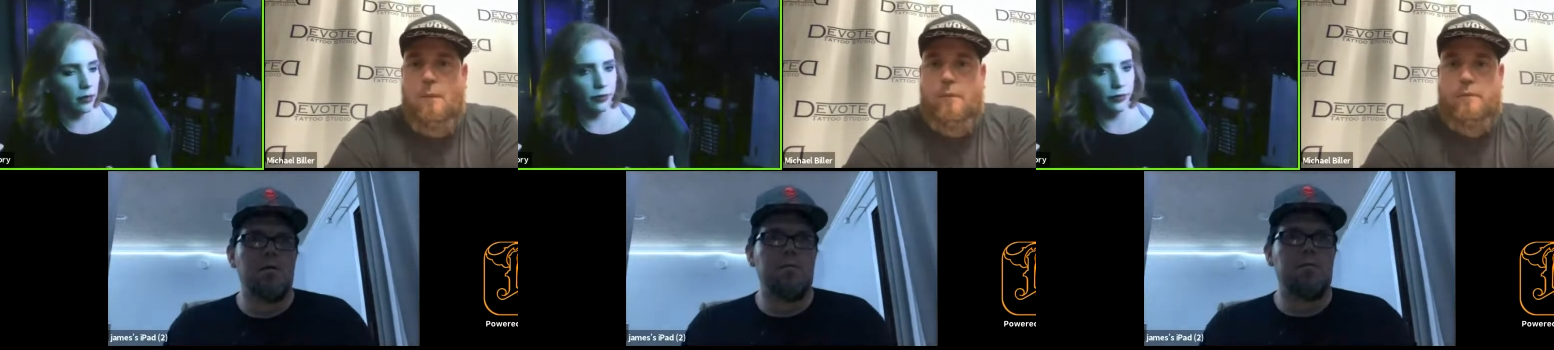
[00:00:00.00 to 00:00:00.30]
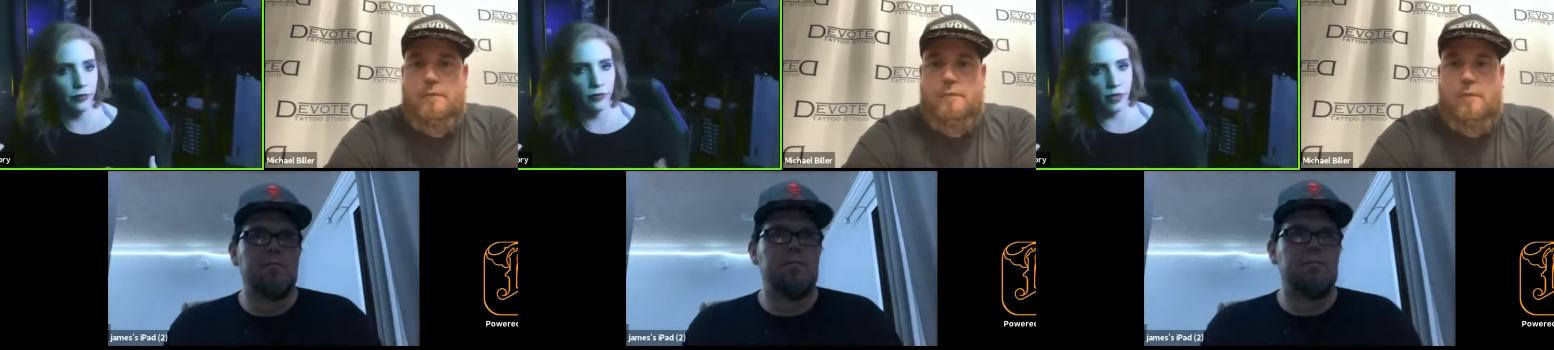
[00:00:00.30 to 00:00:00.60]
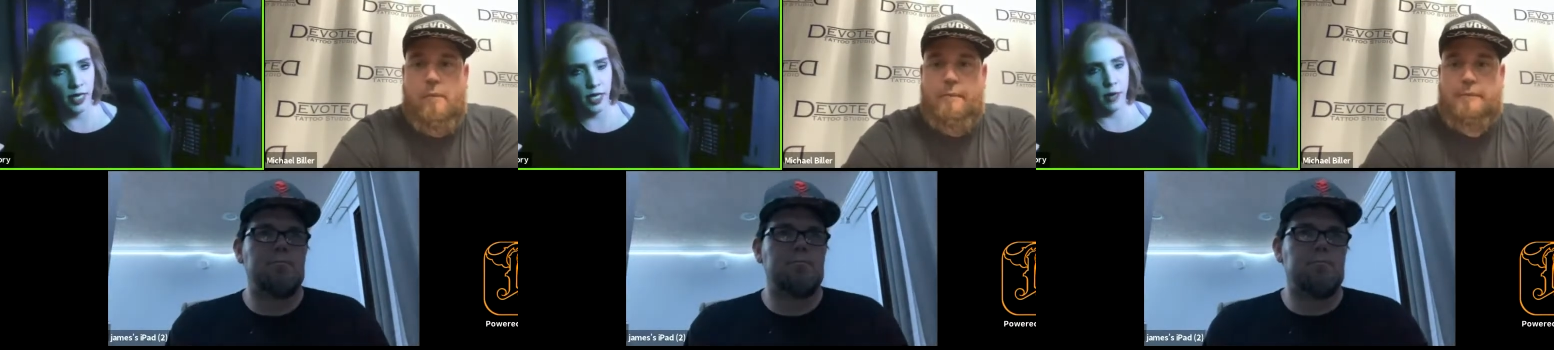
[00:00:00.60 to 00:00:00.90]
Speaker 1: flake
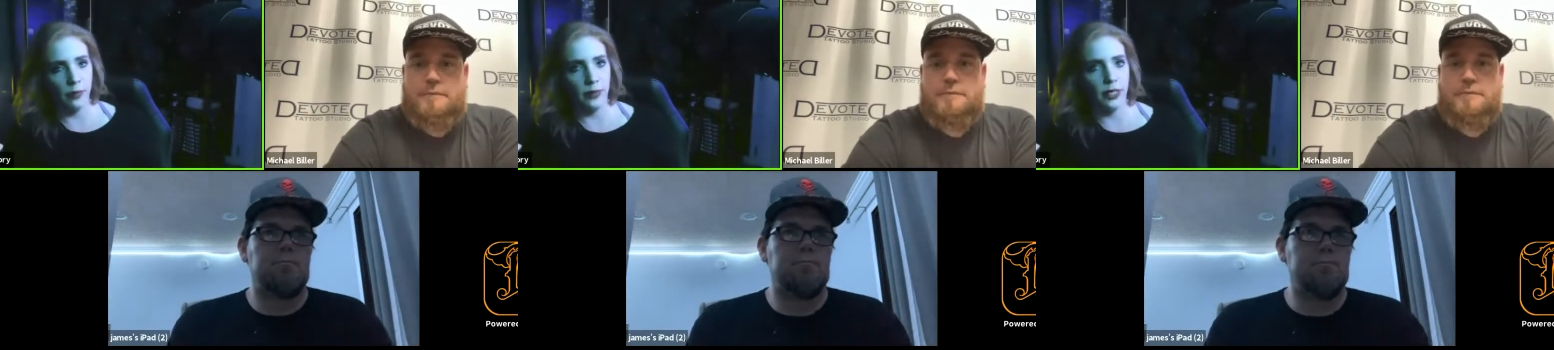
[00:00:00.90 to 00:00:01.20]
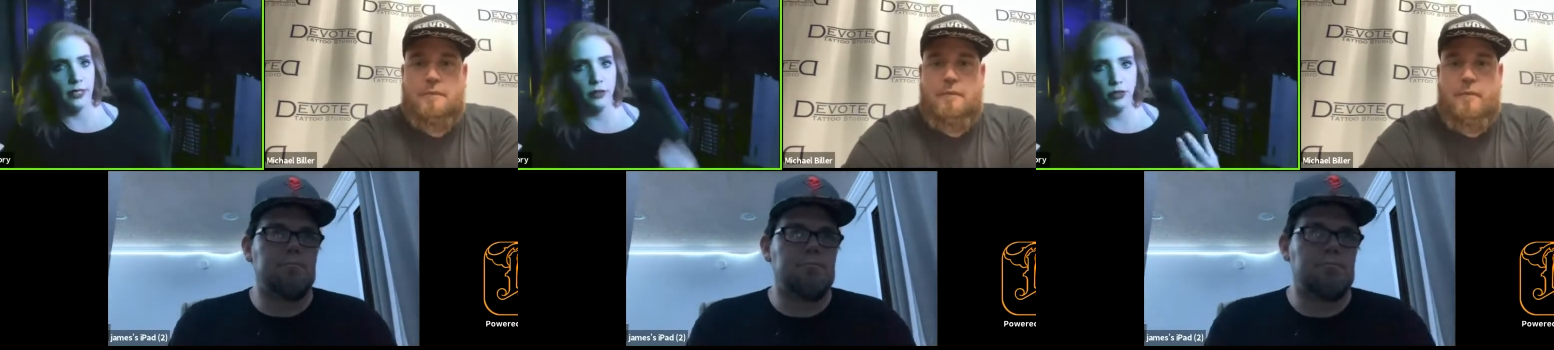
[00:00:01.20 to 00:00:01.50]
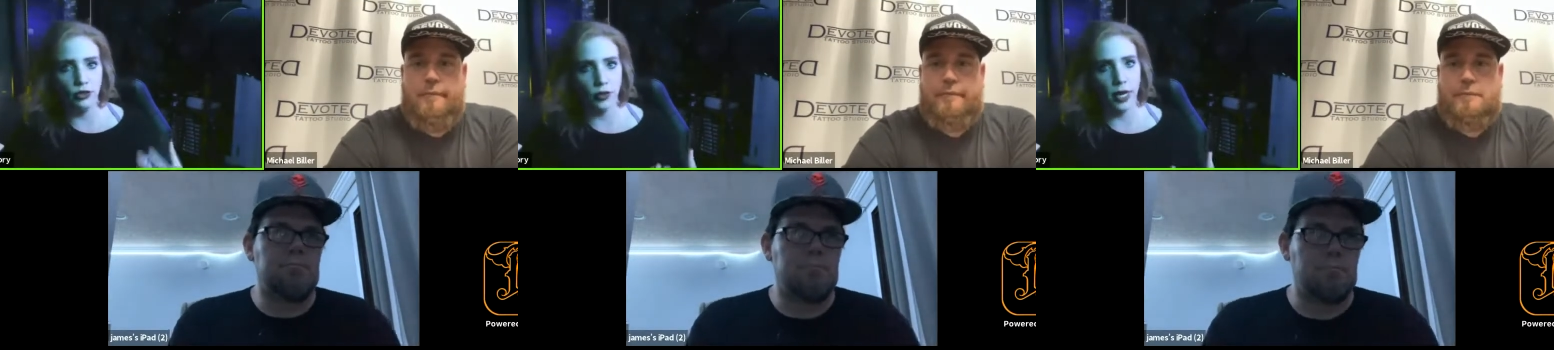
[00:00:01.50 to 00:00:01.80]
up and
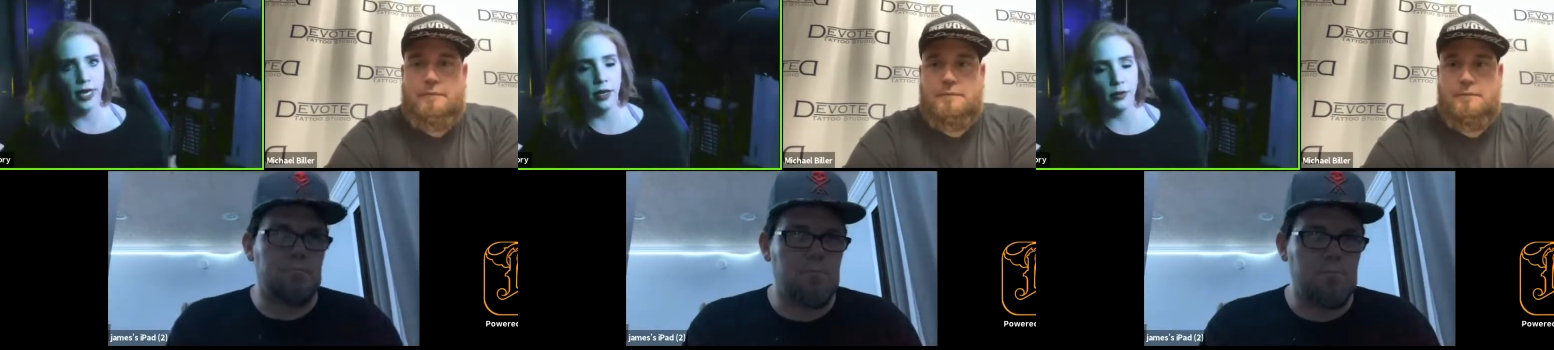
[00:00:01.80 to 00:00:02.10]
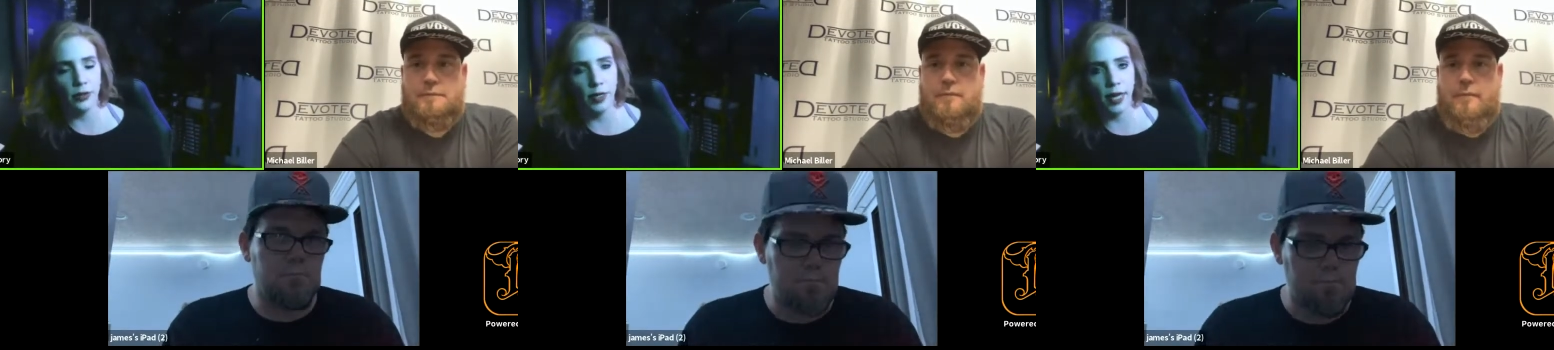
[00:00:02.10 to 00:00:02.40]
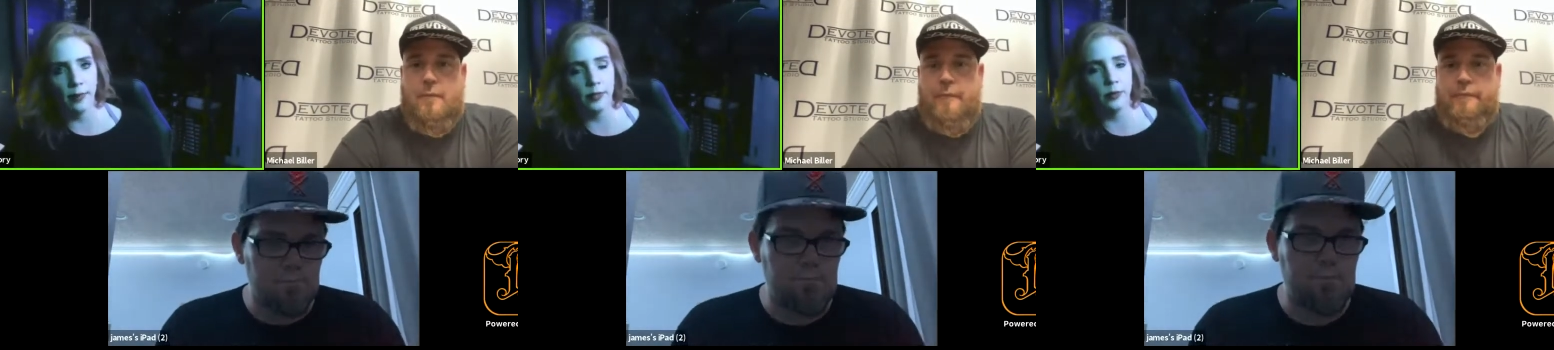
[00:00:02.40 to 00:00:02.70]
dry out in your caps
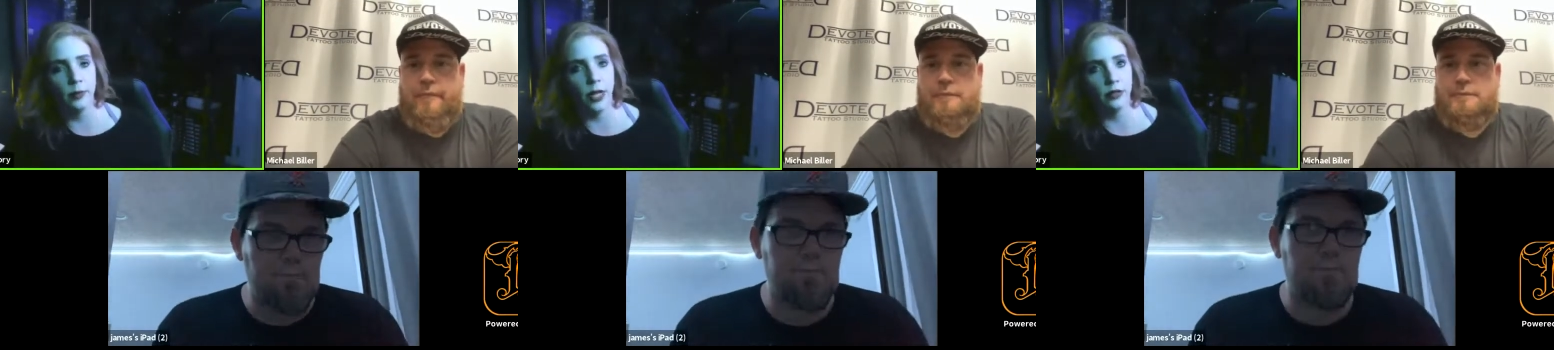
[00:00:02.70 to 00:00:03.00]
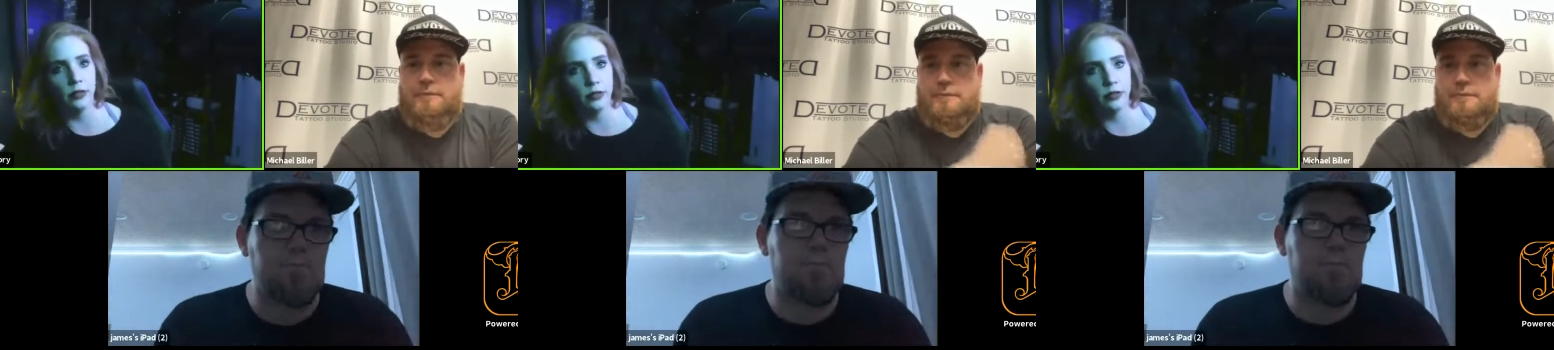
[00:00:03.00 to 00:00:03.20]
and bottles.